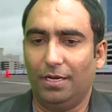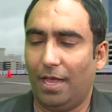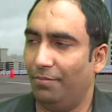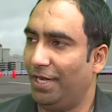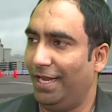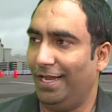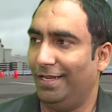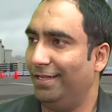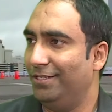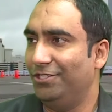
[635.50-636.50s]
company
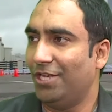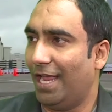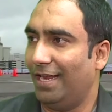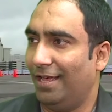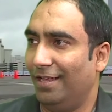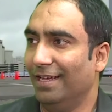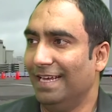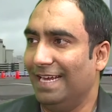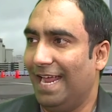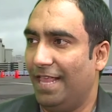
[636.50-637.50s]
in China,
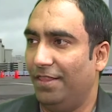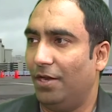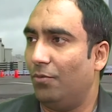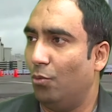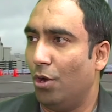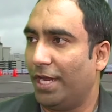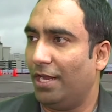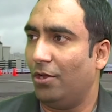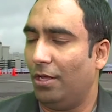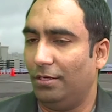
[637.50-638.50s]
and they're
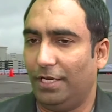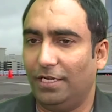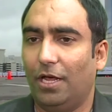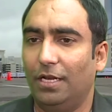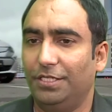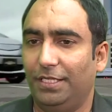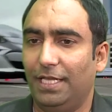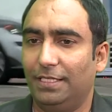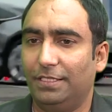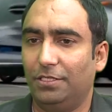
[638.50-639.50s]
working on technology
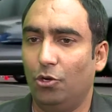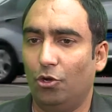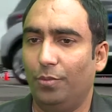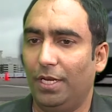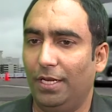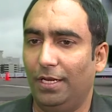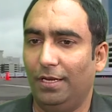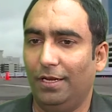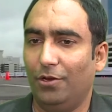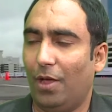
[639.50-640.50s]
that's going to
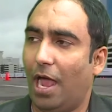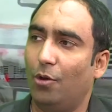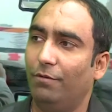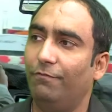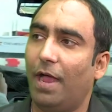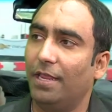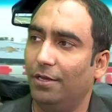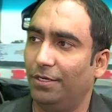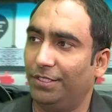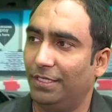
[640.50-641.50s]
be, out in 5
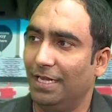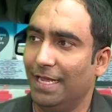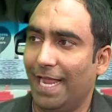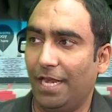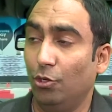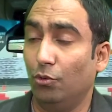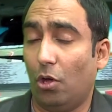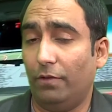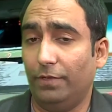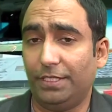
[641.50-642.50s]
years. And you
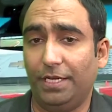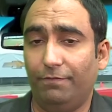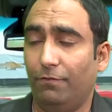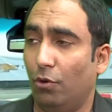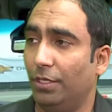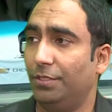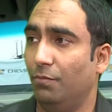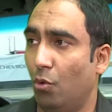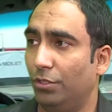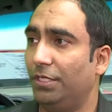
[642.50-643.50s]
obviously focus
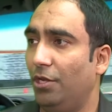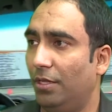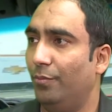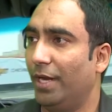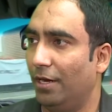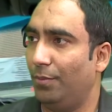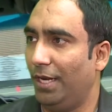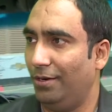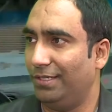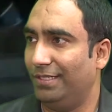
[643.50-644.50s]
mostly on the bigger
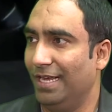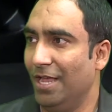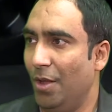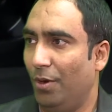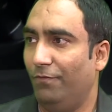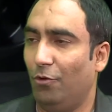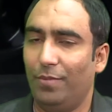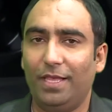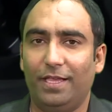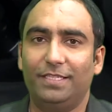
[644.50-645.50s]
players. But for
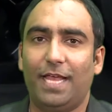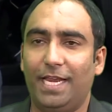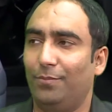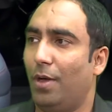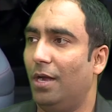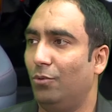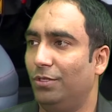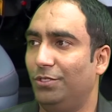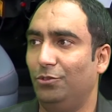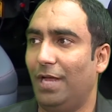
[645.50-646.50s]
me, the exciting part
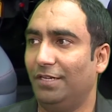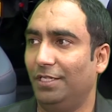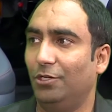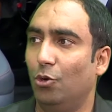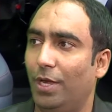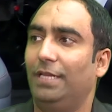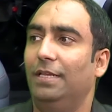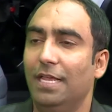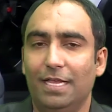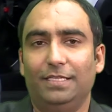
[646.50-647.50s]
was to actually go
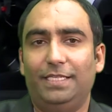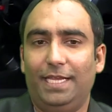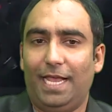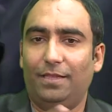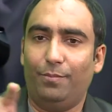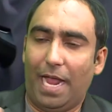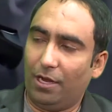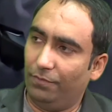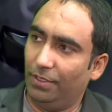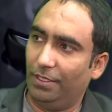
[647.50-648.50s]
and see at the
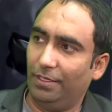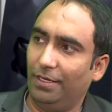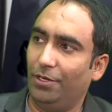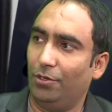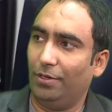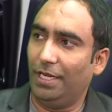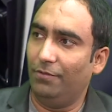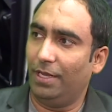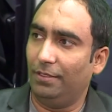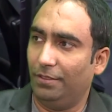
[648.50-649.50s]
back of the,
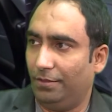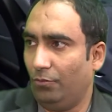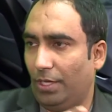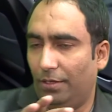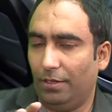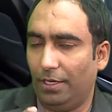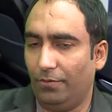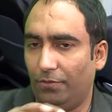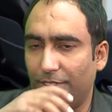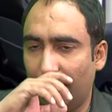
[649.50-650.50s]
event where the
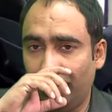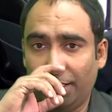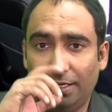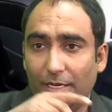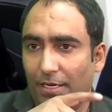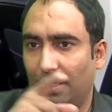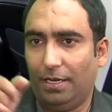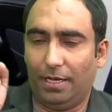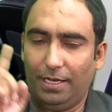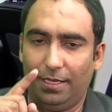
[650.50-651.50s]
event was happening
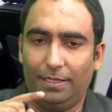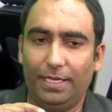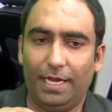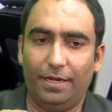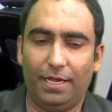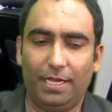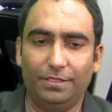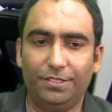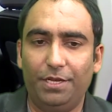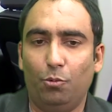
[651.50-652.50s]
at the area
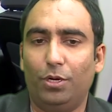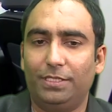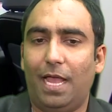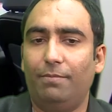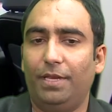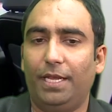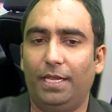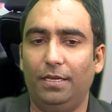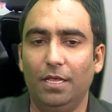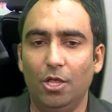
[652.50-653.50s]
and see what is happening
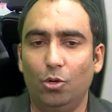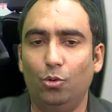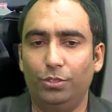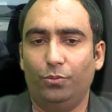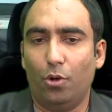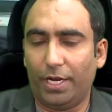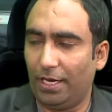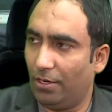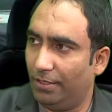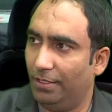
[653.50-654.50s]
and who's
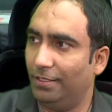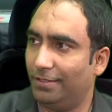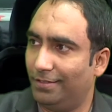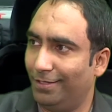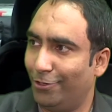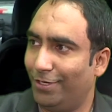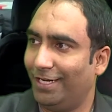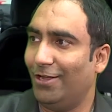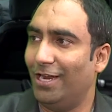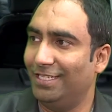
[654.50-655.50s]
working on this,
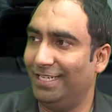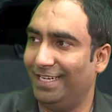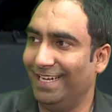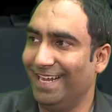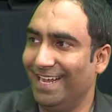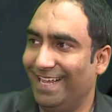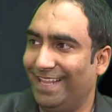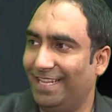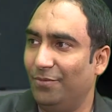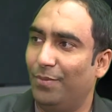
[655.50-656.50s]
technology
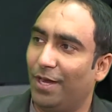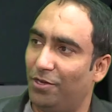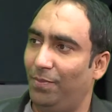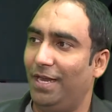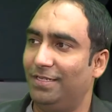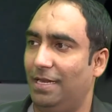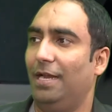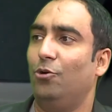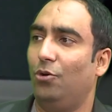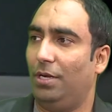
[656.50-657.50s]
that the bigger players
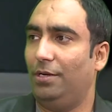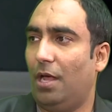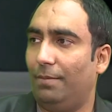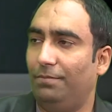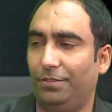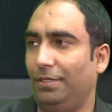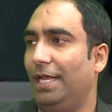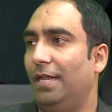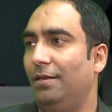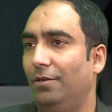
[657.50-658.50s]
are going to adopt
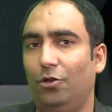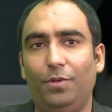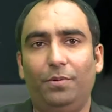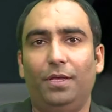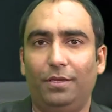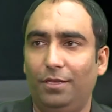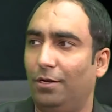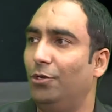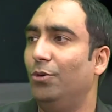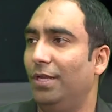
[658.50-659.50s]
in, maybe a year, 2